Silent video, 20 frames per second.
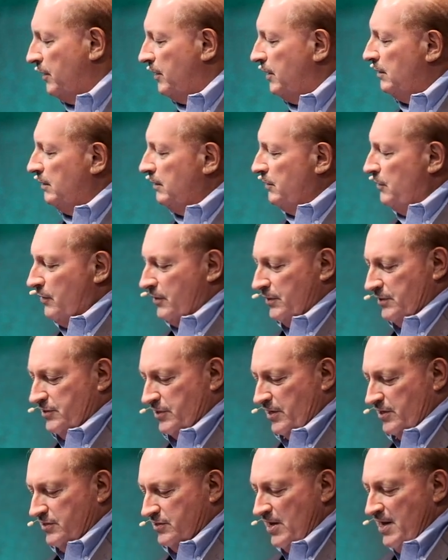And in Luke, it
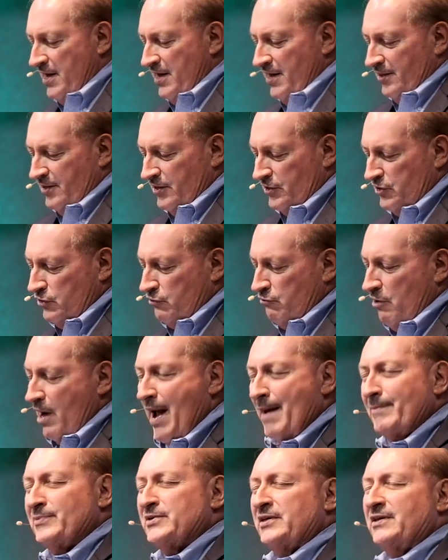says the
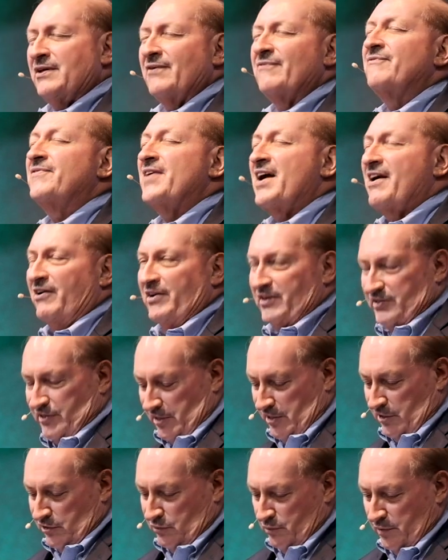scribes and the
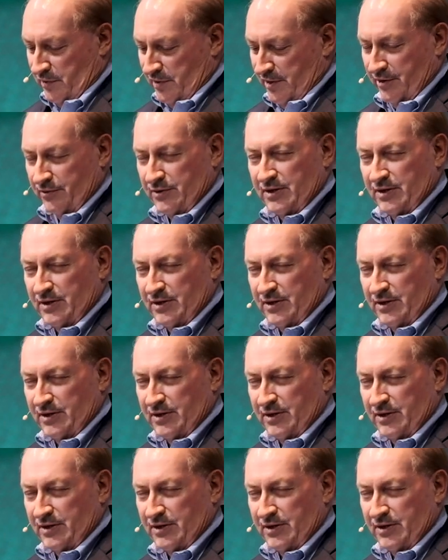Pharisees were there,